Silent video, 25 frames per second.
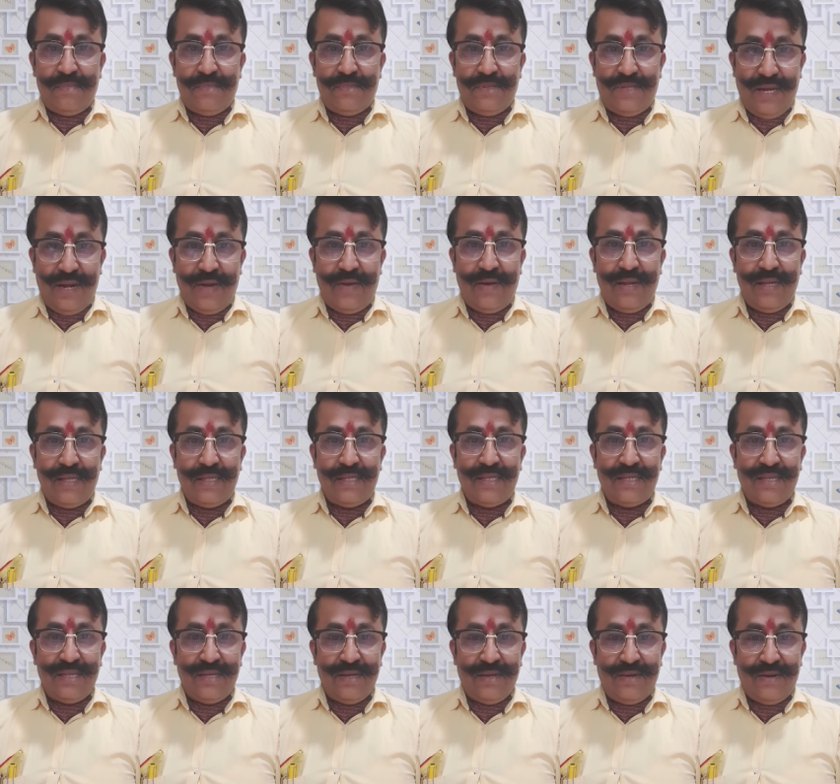
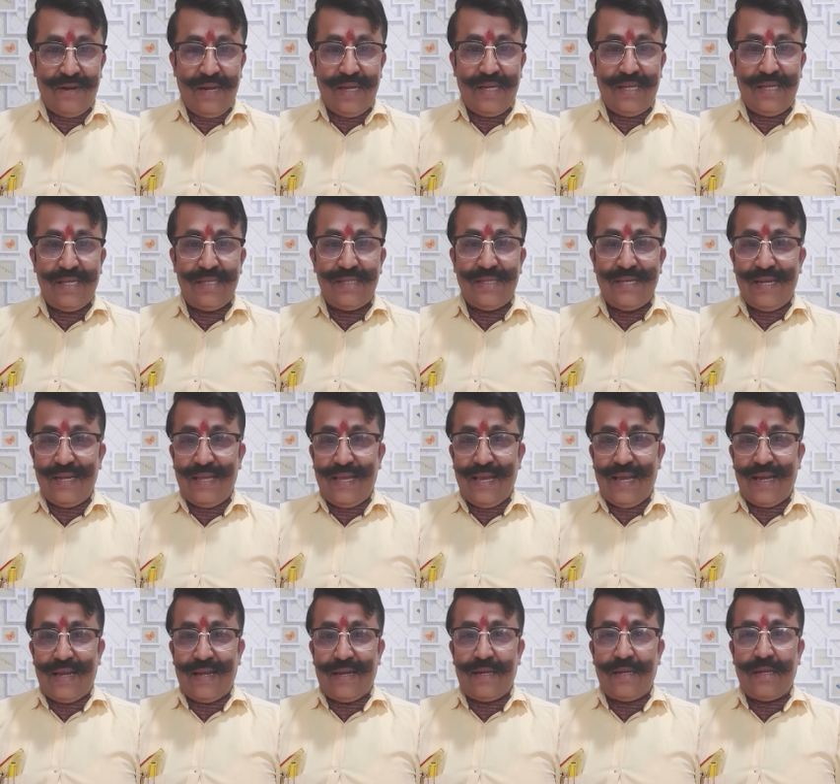Generous, Gracious and
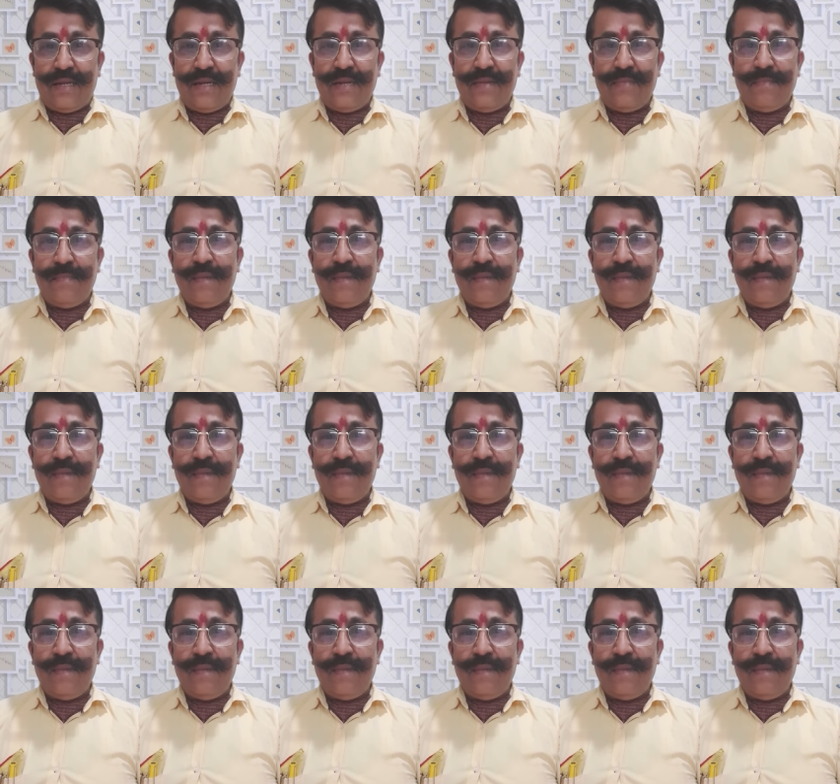Gallant.